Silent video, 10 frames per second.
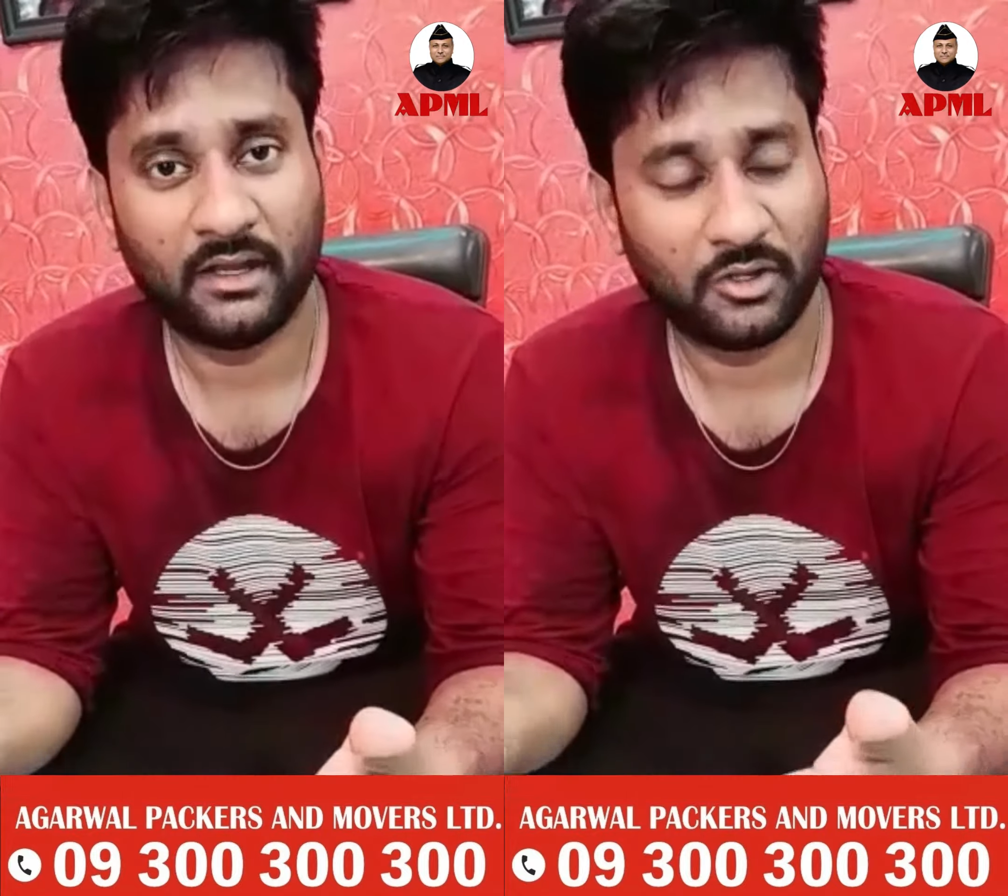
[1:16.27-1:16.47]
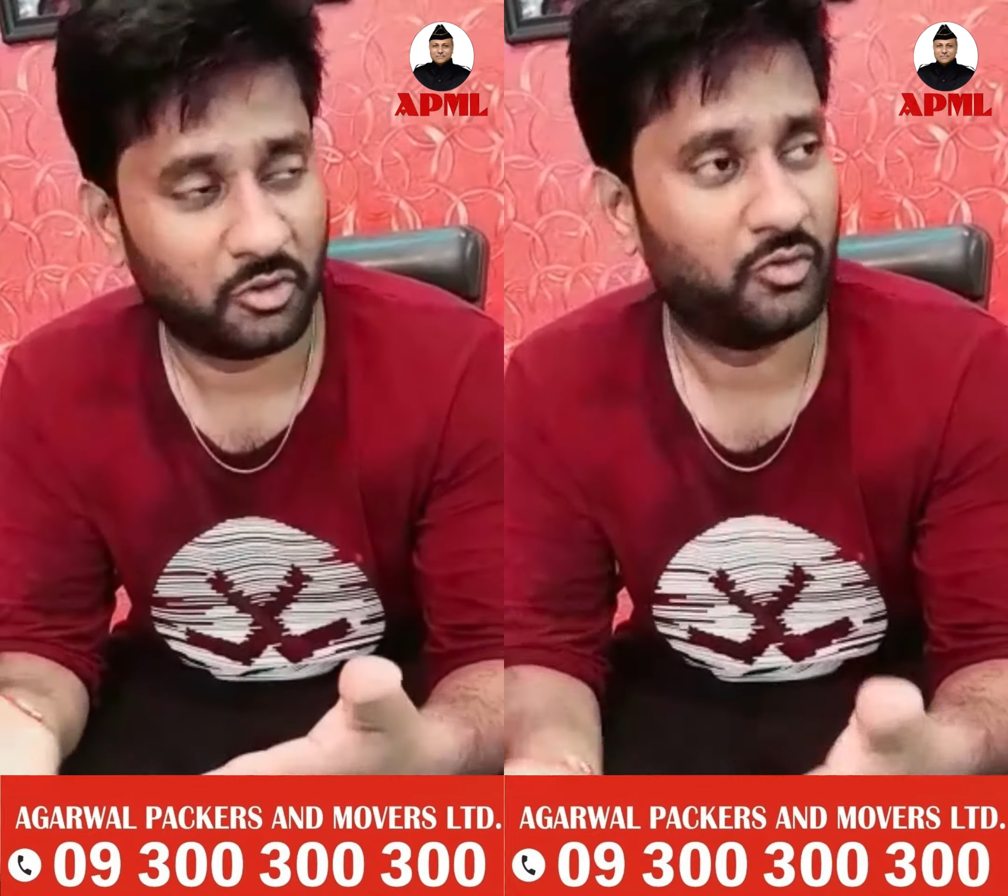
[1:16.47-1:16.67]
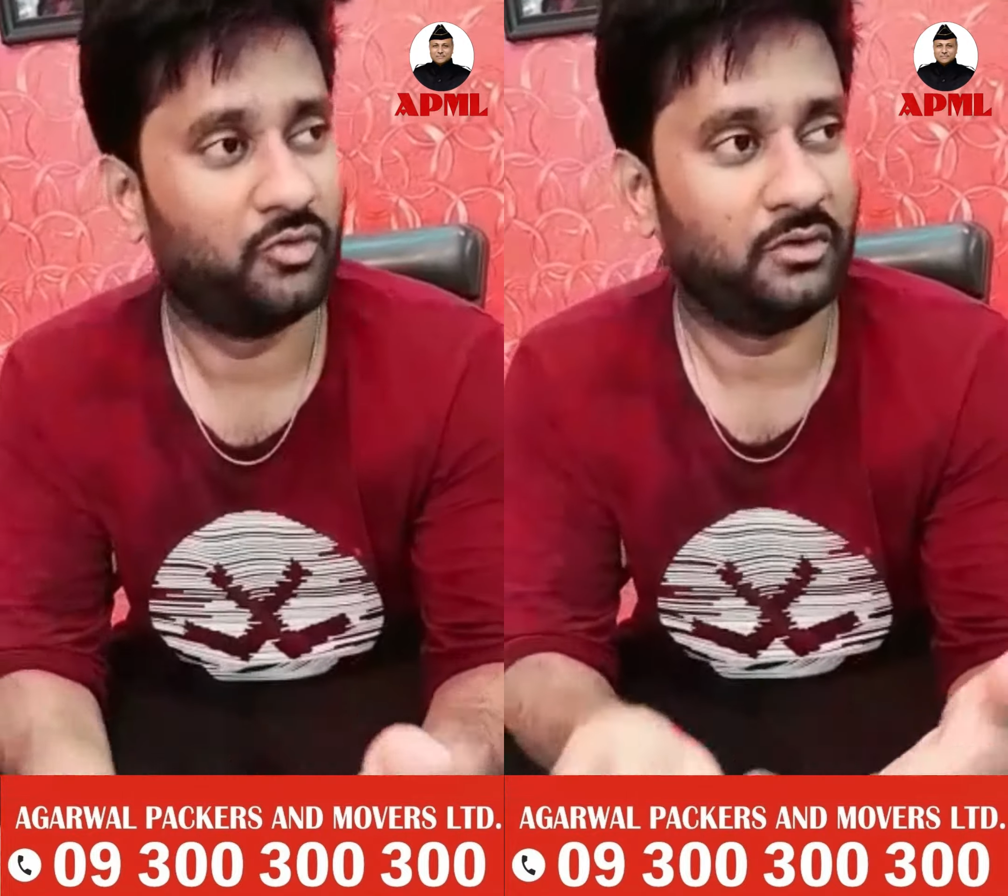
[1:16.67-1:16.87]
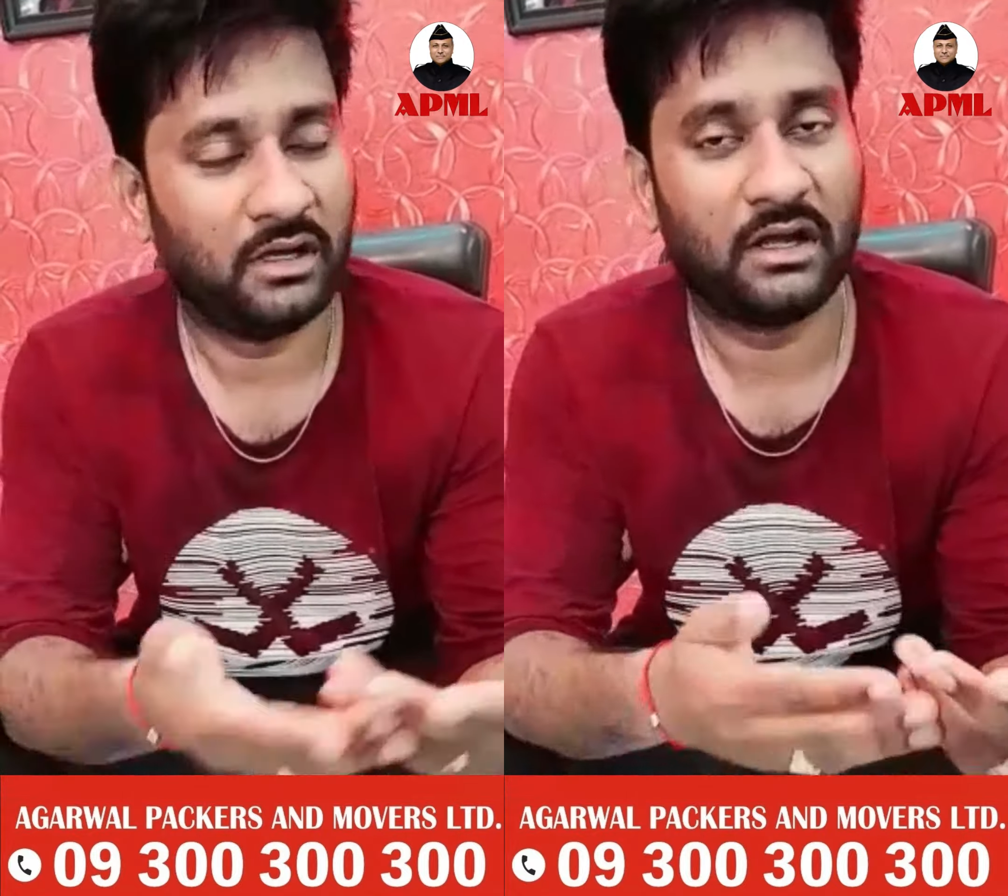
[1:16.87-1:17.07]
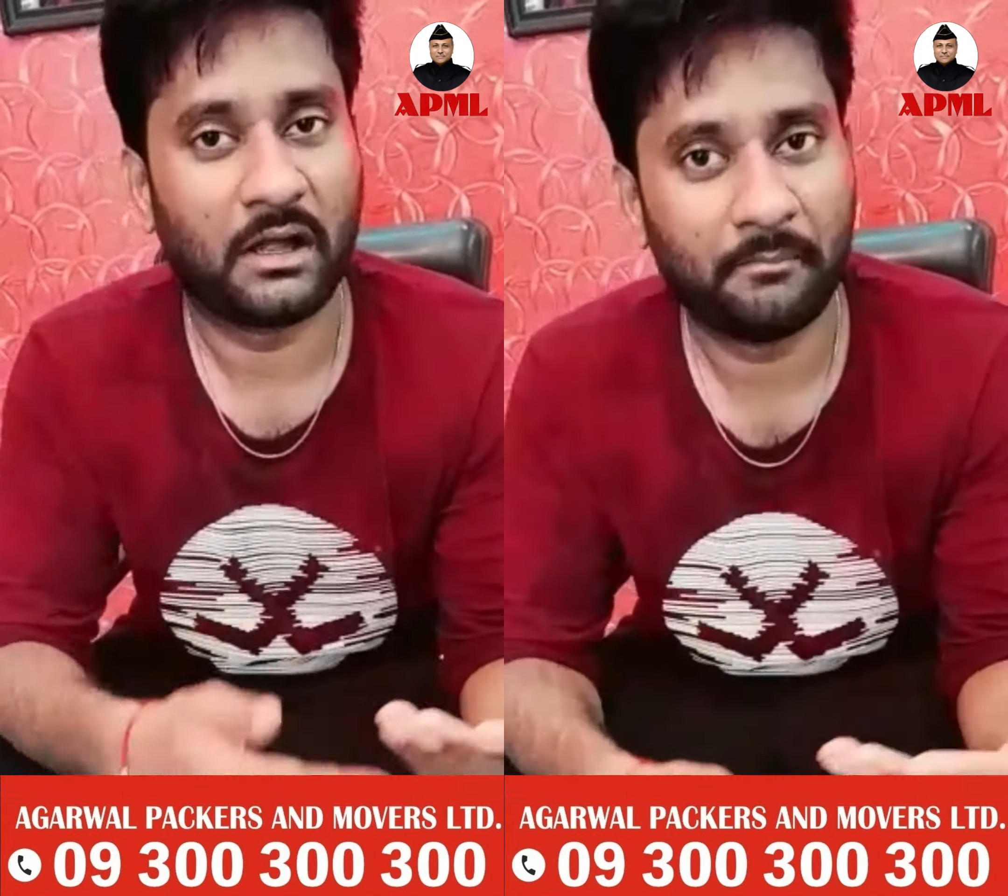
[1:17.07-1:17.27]

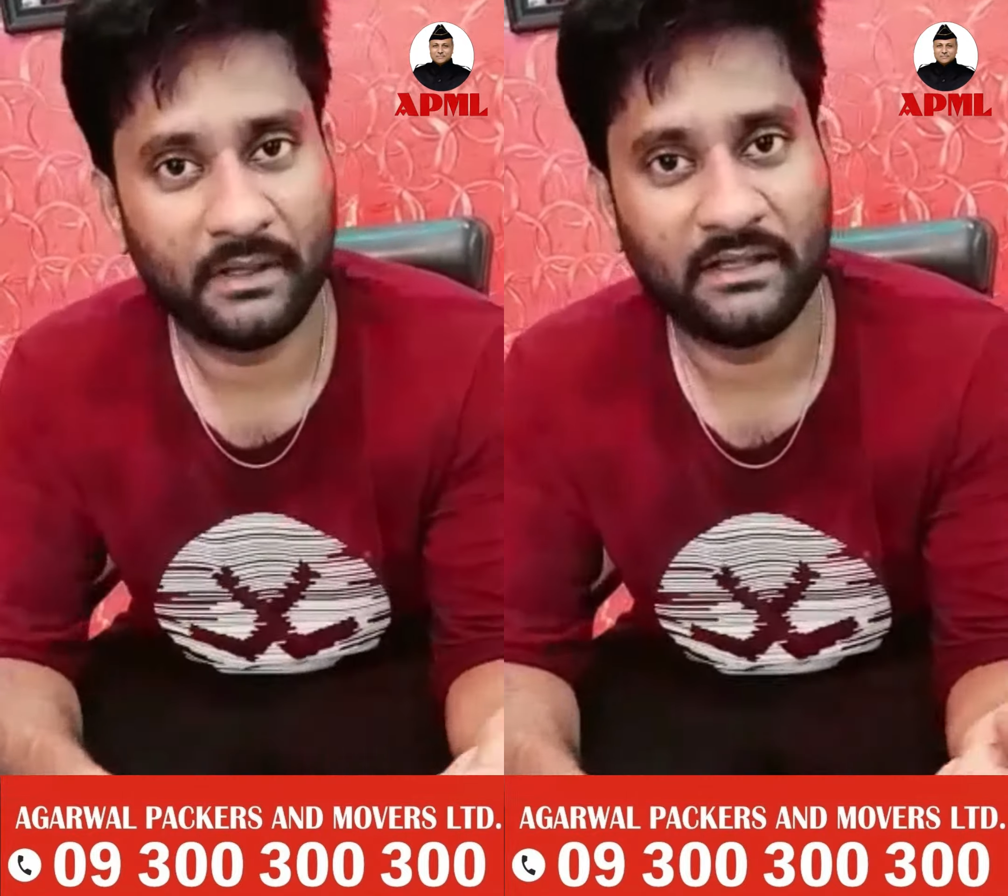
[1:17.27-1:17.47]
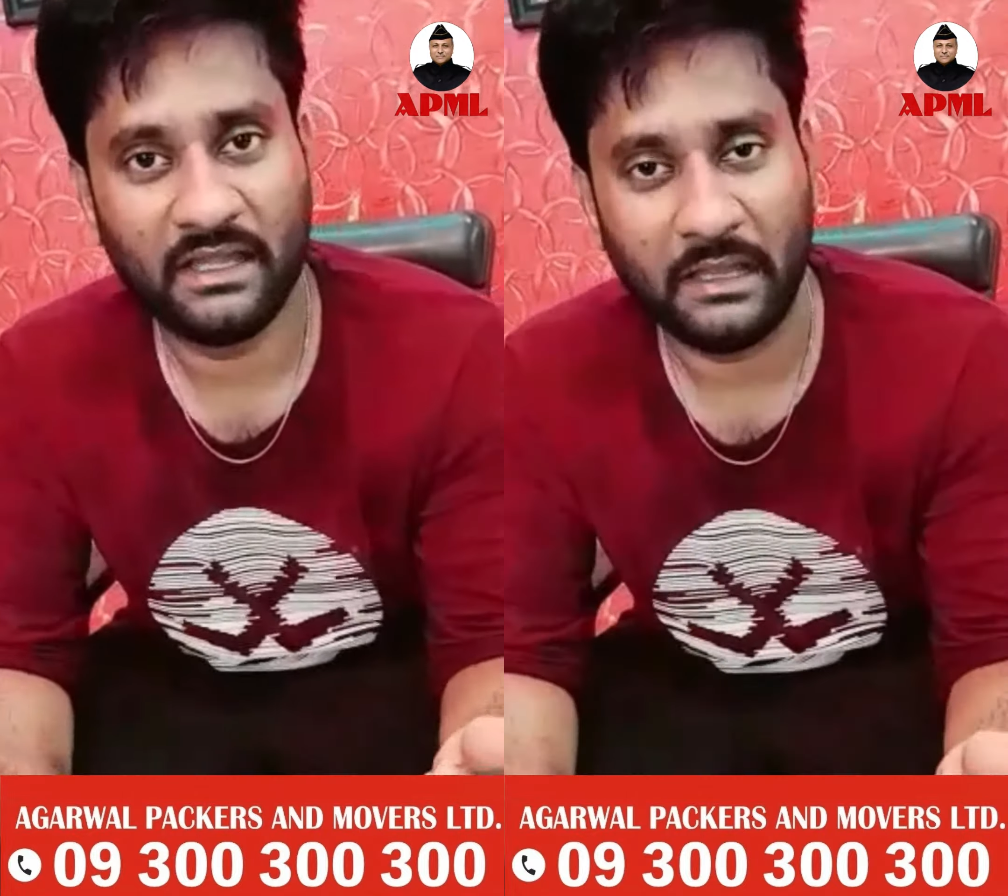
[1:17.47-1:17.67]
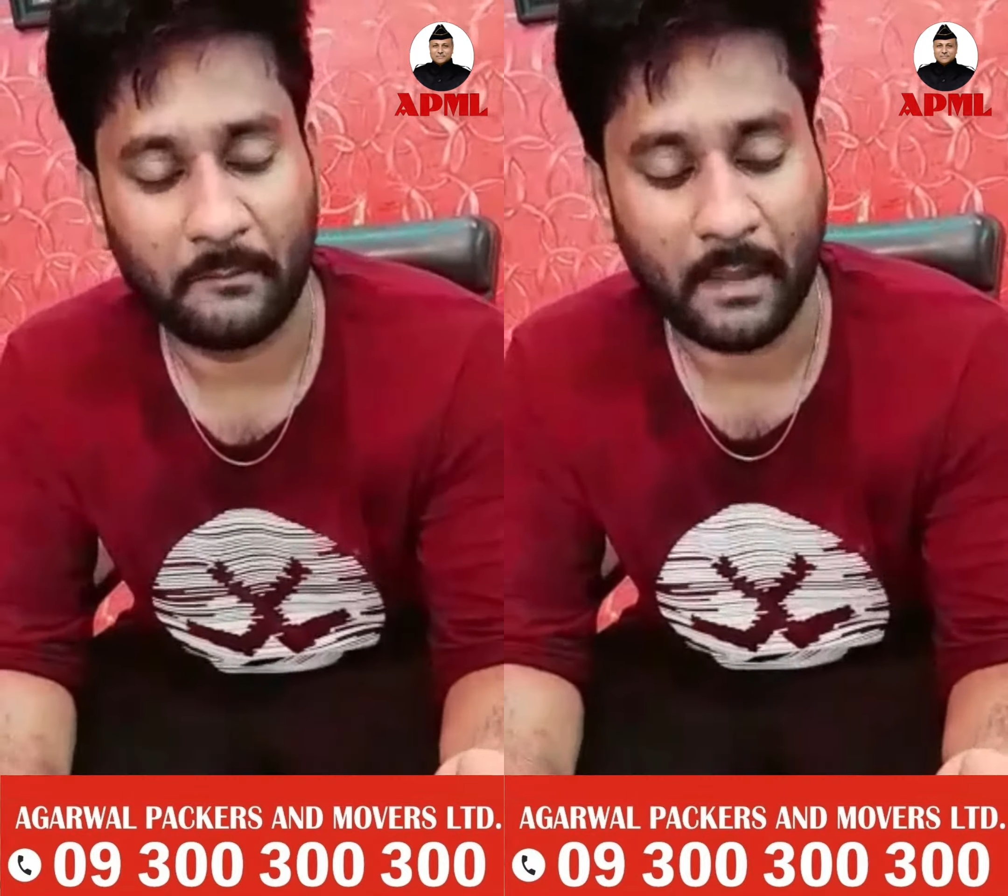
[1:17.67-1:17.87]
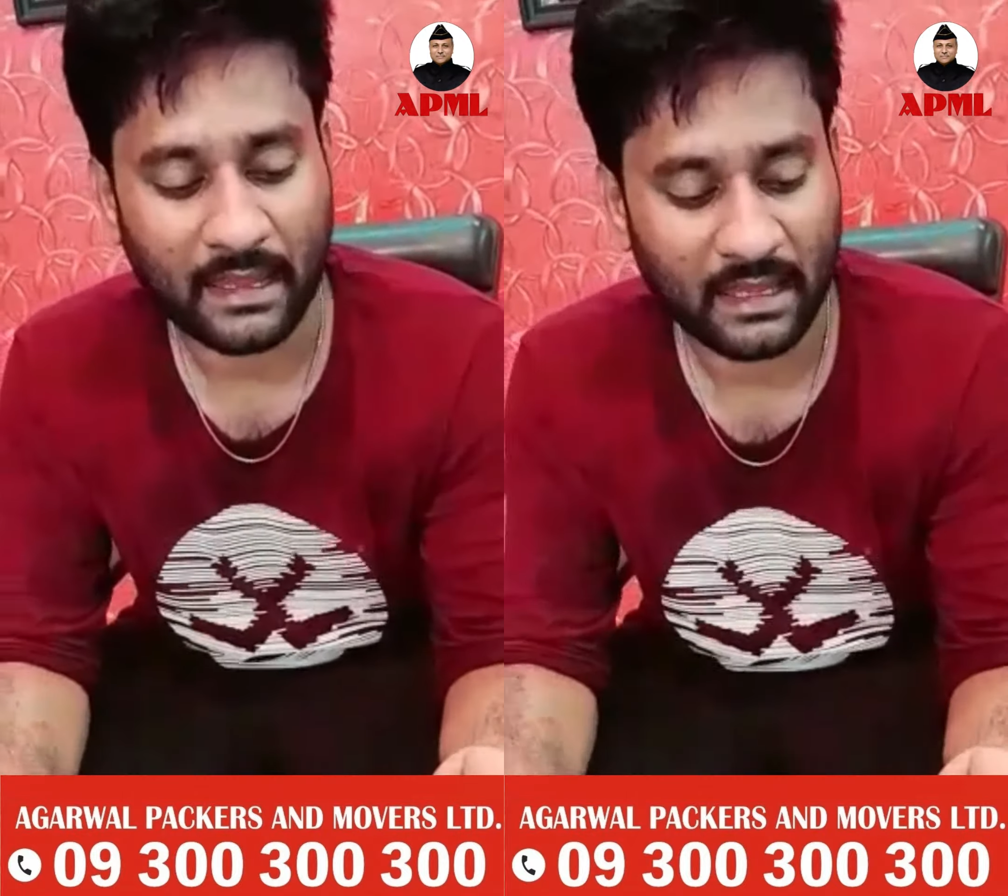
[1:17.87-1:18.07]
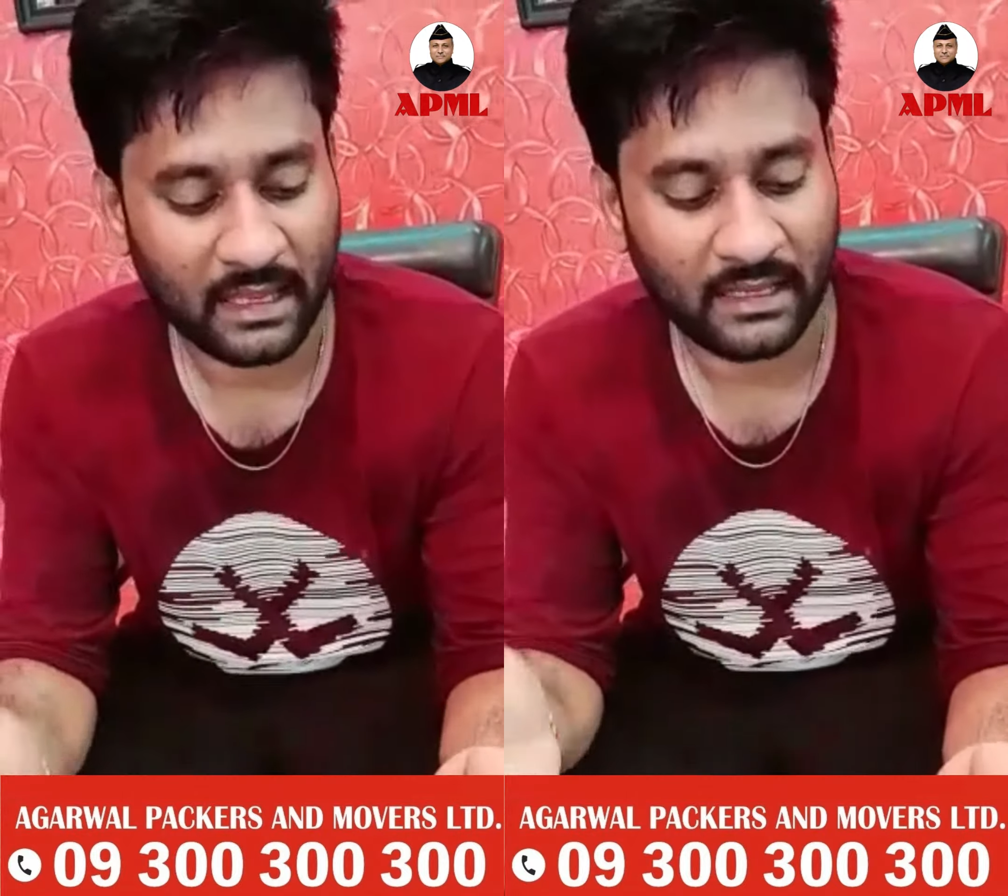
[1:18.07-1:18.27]
to complete the packing,